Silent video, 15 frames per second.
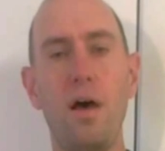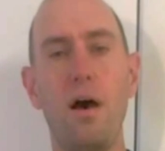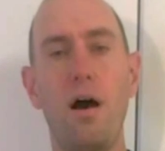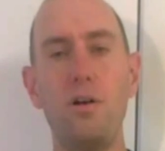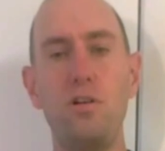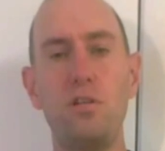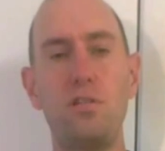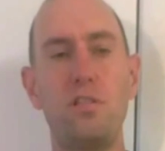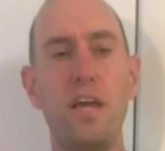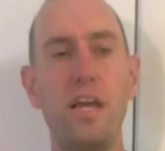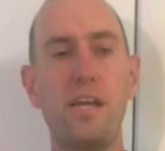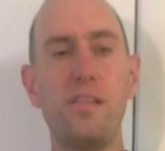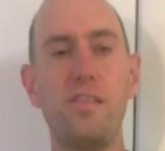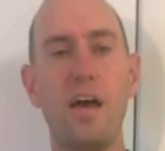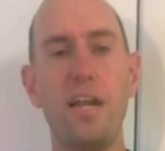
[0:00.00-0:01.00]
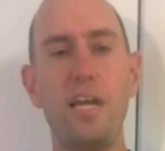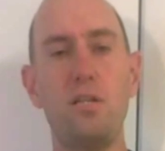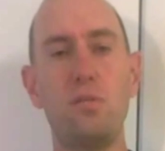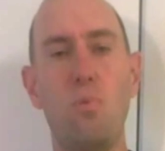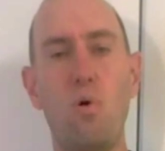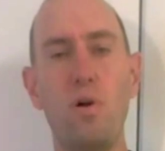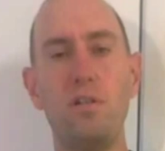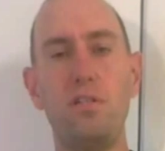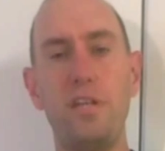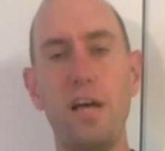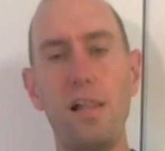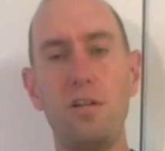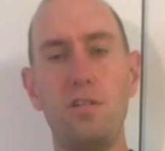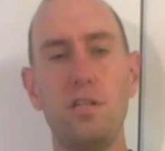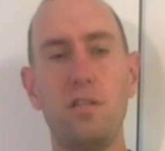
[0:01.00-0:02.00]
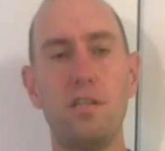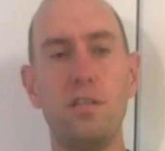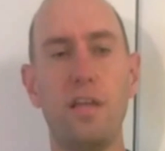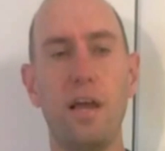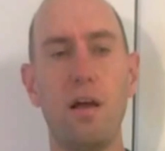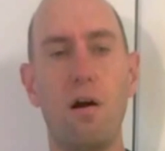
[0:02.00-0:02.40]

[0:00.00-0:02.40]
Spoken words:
are just thinking that he's more intelligent than they